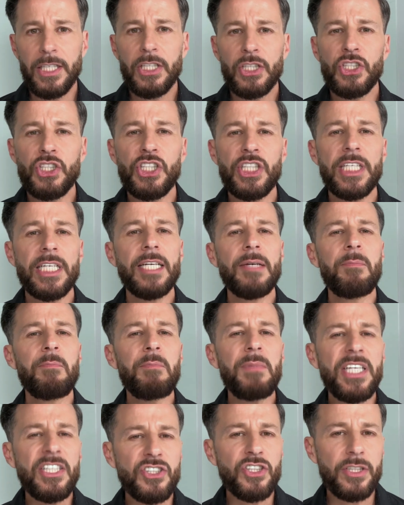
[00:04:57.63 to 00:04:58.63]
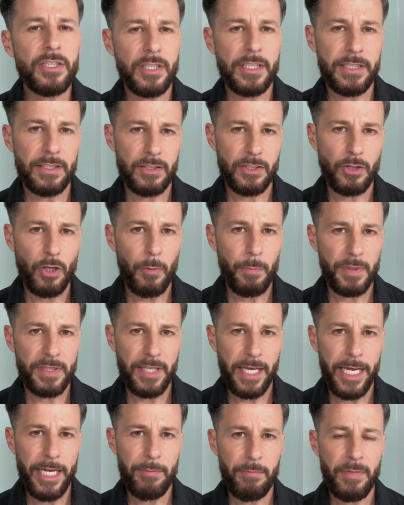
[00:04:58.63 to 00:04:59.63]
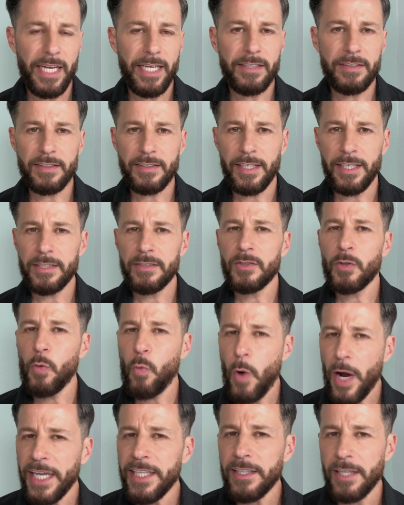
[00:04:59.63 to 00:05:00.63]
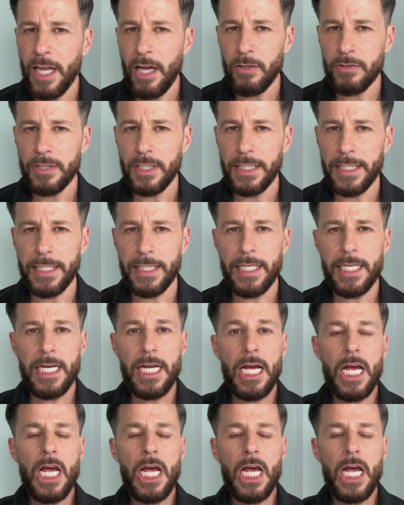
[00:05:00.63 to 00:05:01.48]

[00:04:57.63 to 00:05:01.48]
she immediately stopped him and said quite loudly,